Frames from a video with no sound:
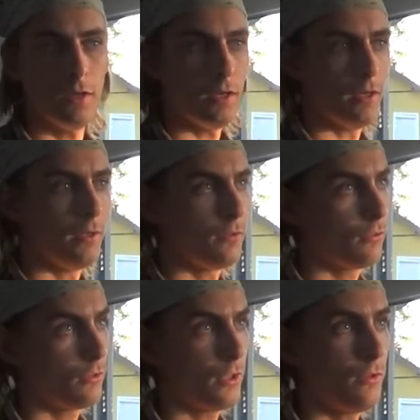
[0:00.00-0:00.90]
And
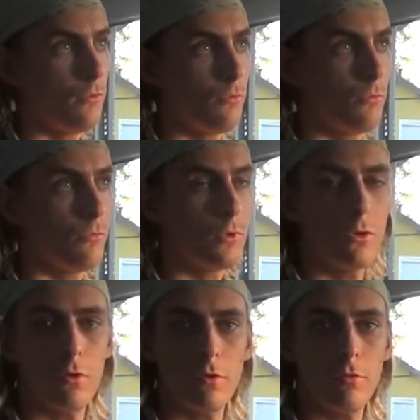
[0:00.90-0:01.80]
then we
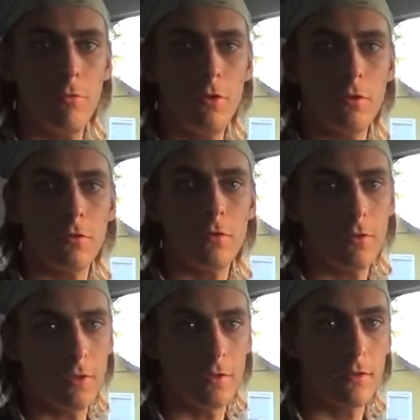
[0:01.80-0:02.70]
call this finished,
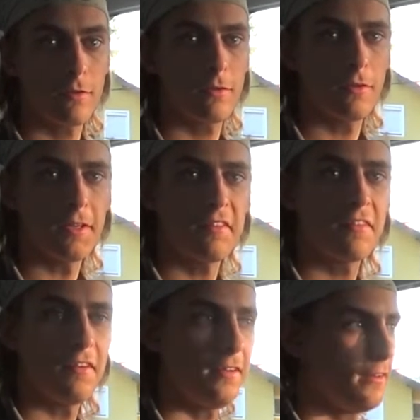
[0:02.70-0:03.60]
and let's
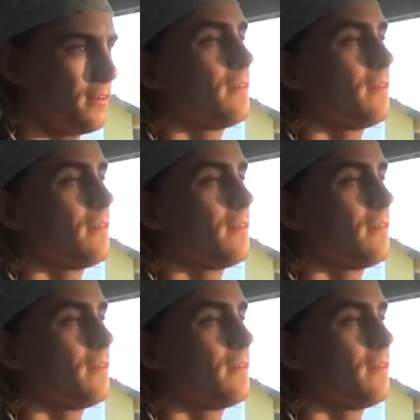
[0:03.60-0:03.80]
see